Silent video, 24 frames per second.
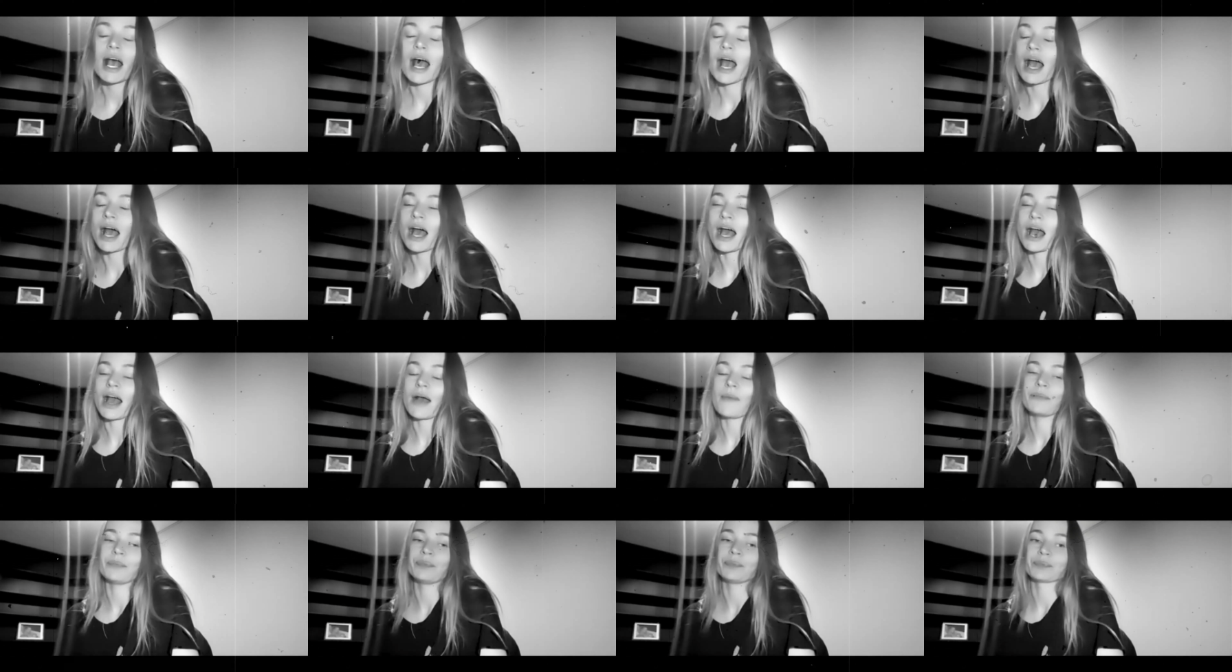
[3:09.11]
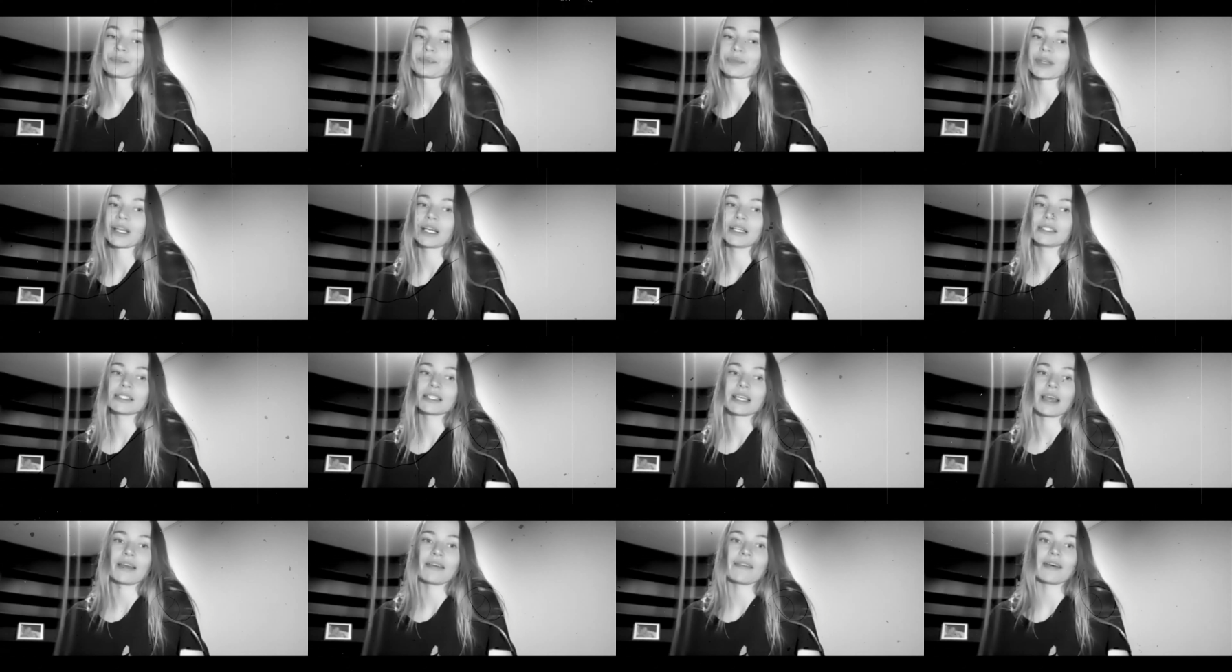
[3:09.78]
and
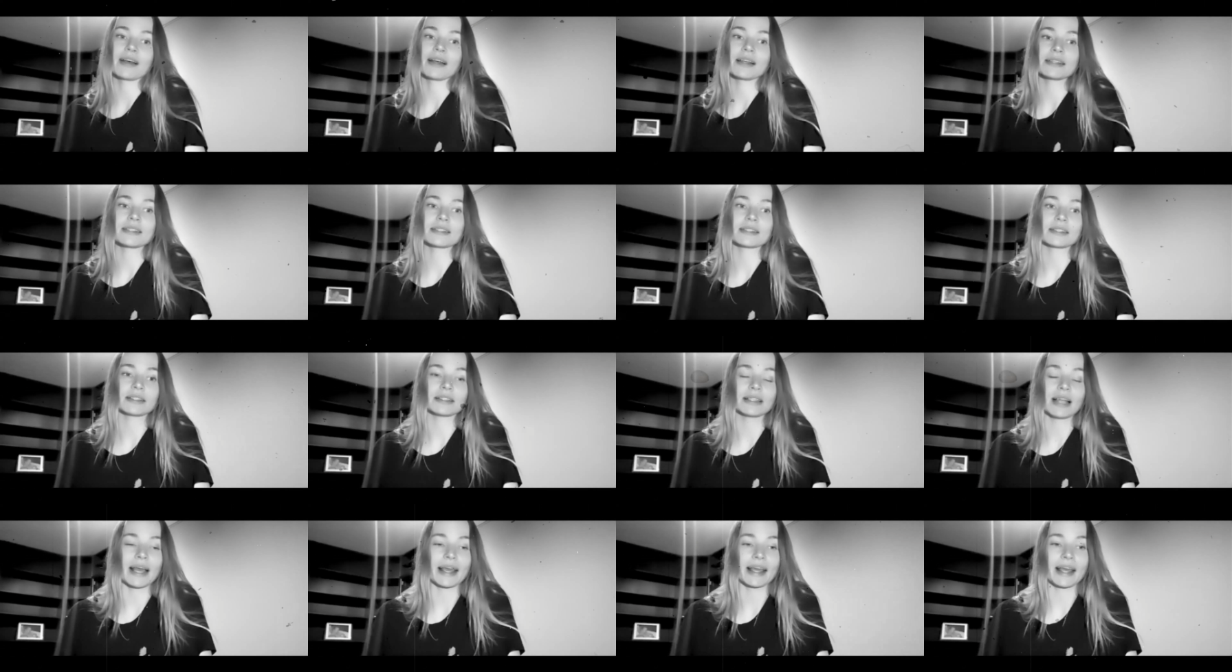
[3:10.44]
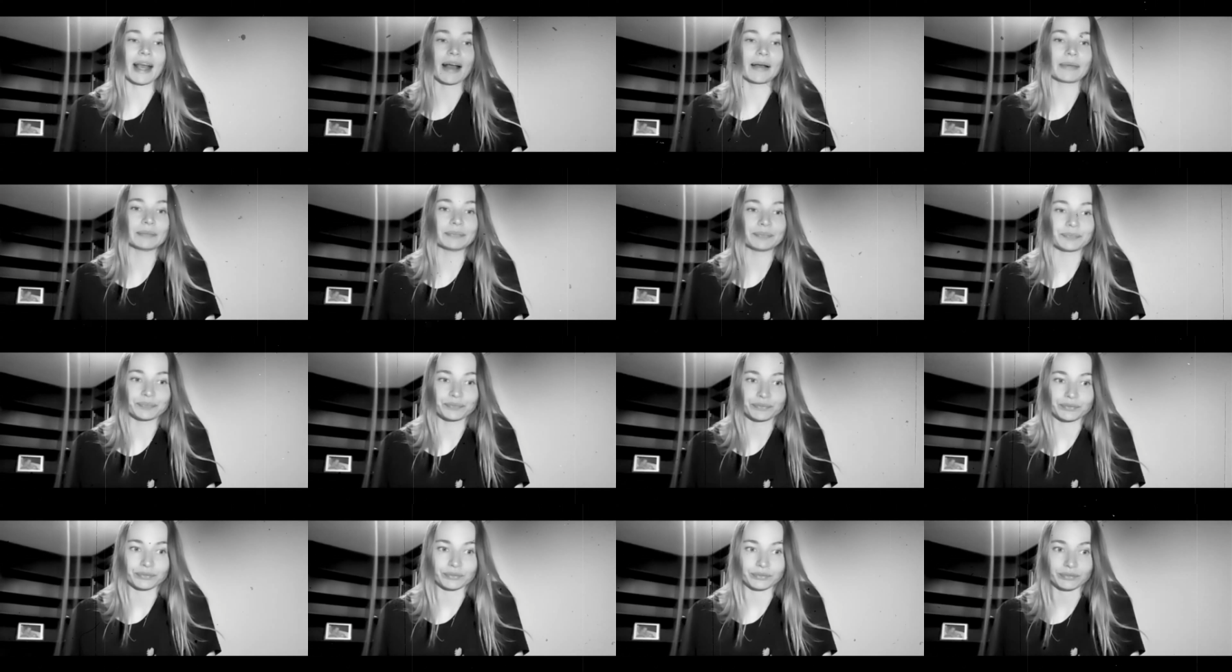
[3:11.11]
it gave us
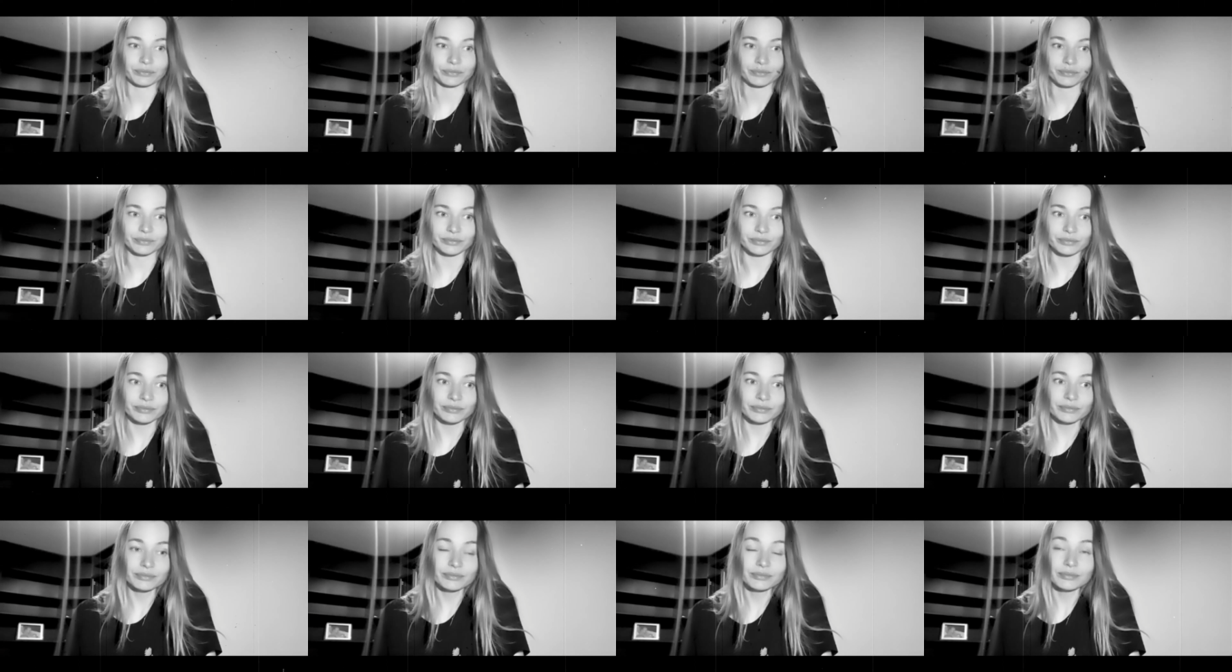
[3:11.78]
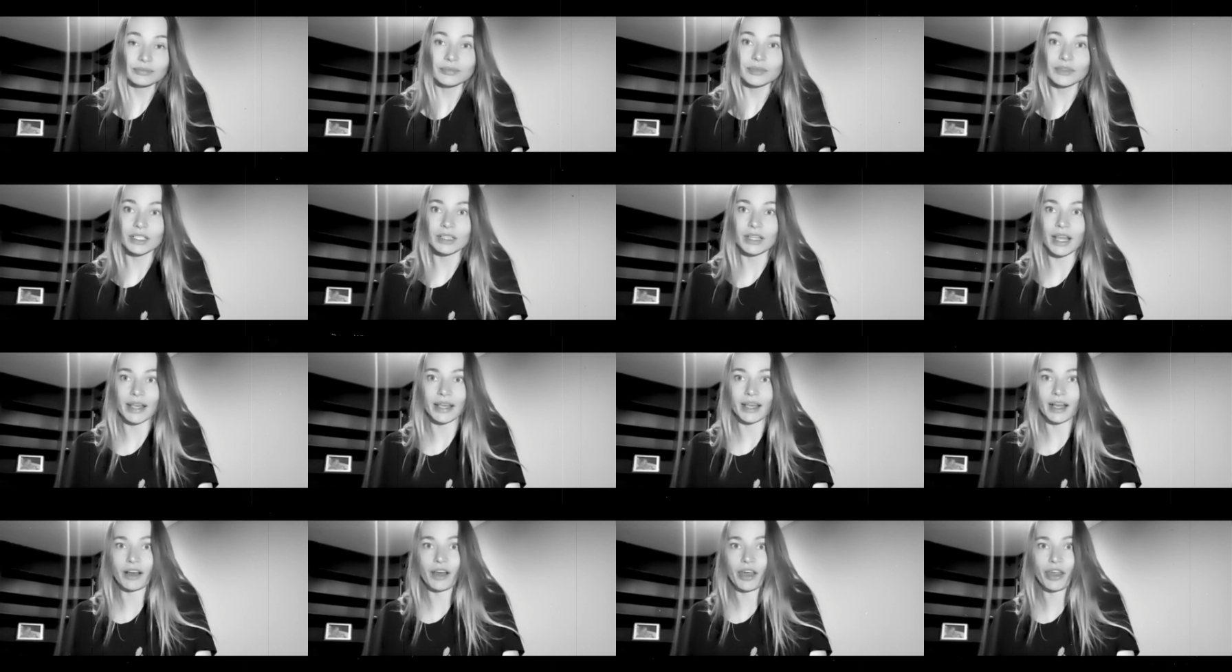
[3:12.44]

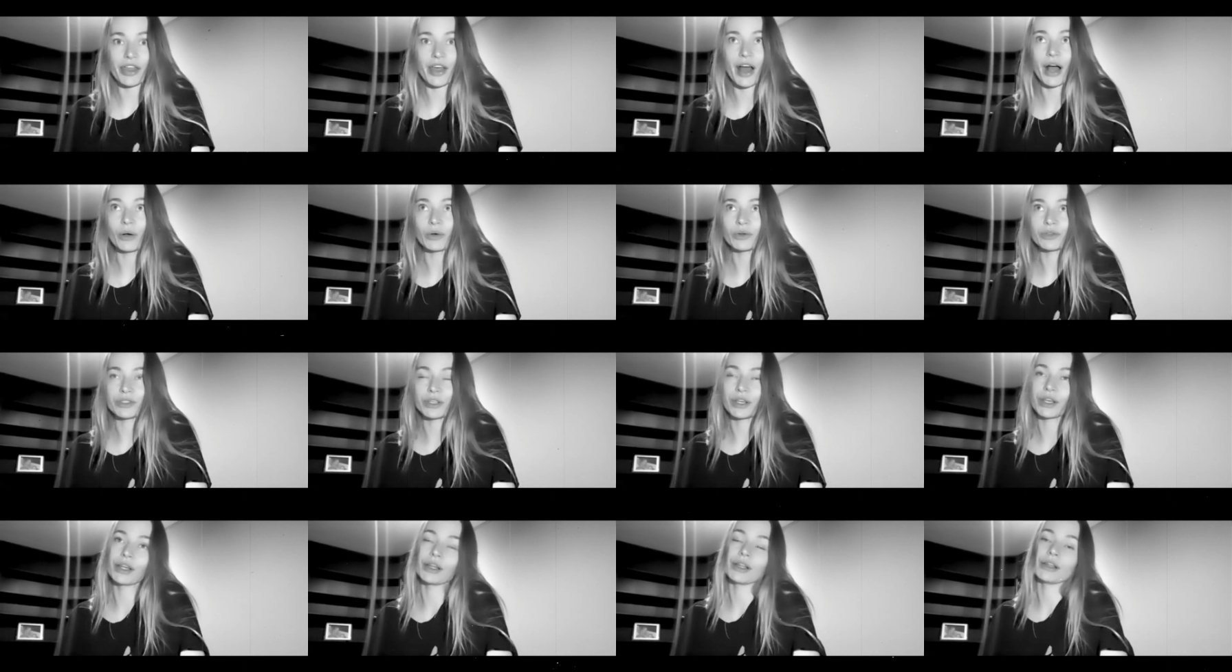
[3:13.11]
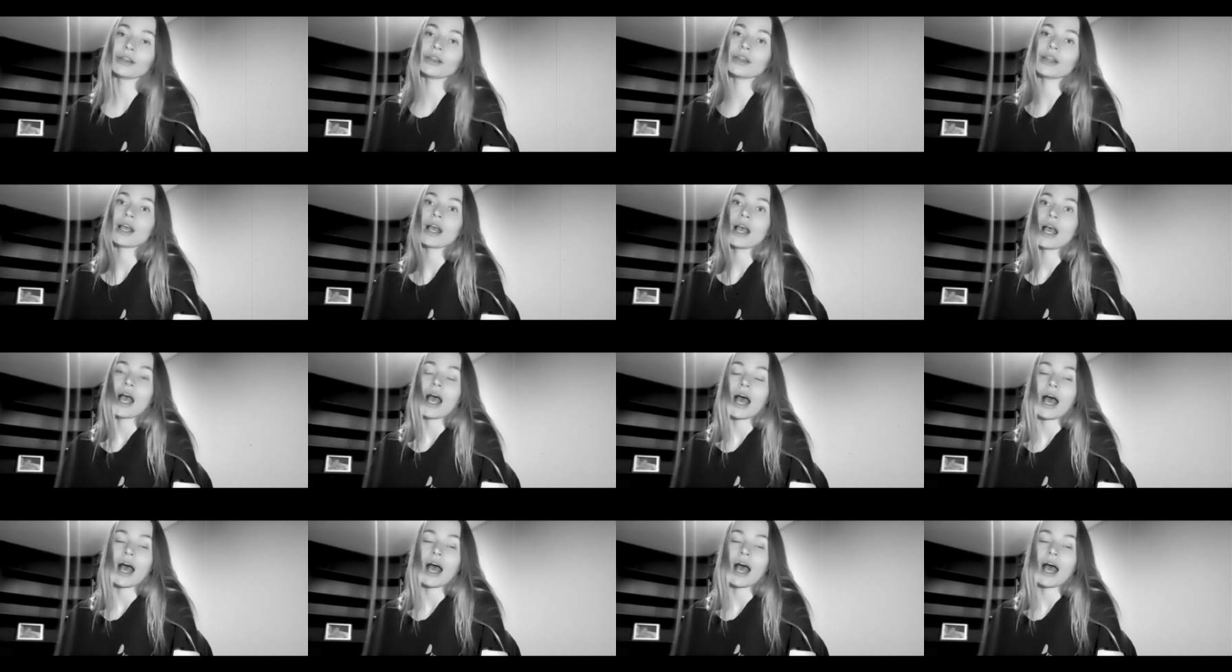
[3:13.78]
1,000